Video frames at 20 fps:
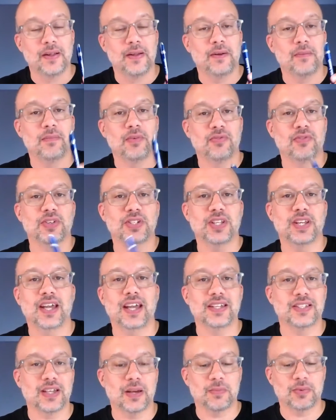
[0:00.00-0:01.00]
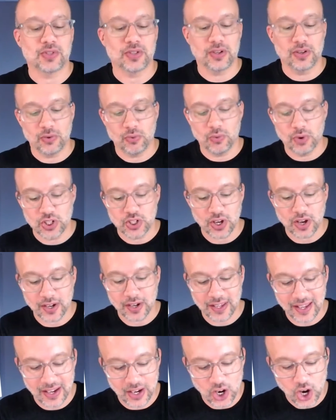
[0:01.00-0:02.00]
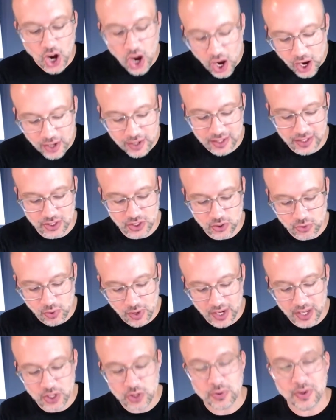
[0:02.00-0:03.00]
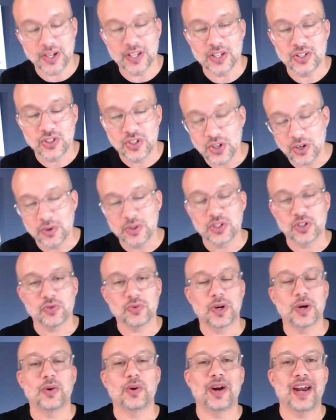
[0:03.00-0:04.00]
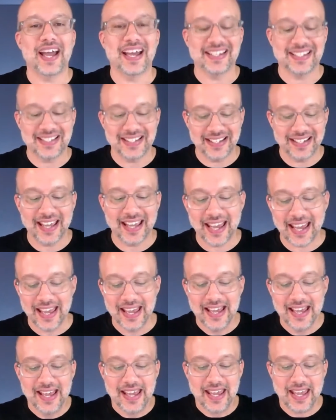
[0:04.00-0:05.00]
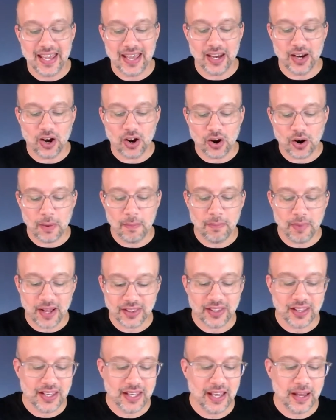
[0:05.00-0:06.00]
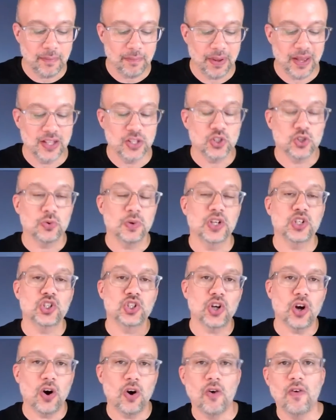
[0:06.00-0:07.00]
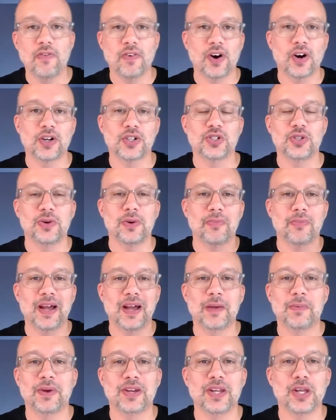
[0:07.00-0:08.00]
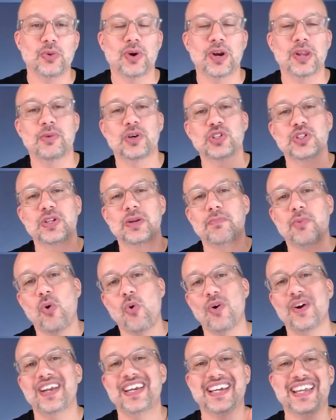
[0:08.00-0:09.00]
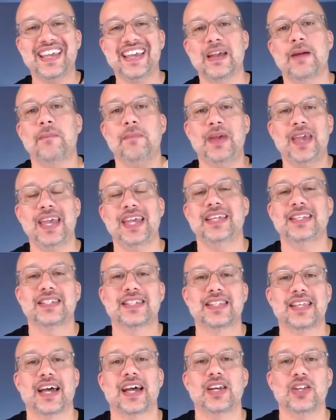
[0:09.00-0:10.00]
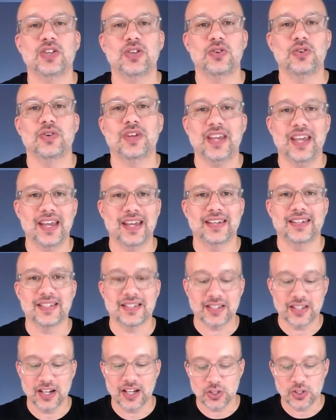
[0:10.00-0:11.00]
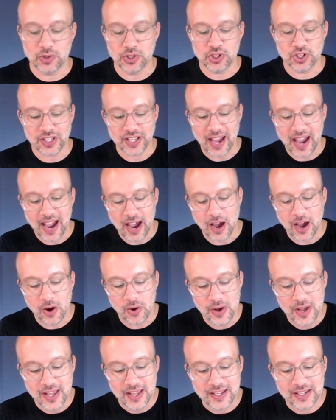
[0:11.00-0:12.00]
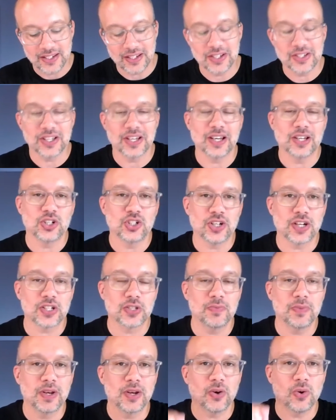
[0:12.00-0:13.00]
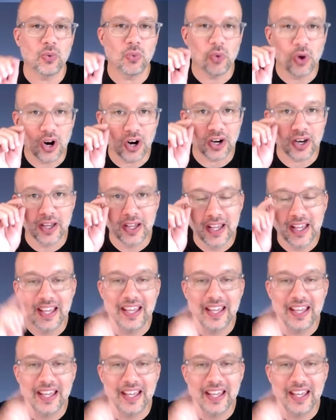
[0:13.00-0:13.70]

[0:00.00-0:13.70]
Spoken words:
But for today's episode, we're talking August 2022, which is where we're at today. And our monthly campaign switched over to, in my opinion, one of the most important campaigns that you can discuss, which is how does an adjustment work?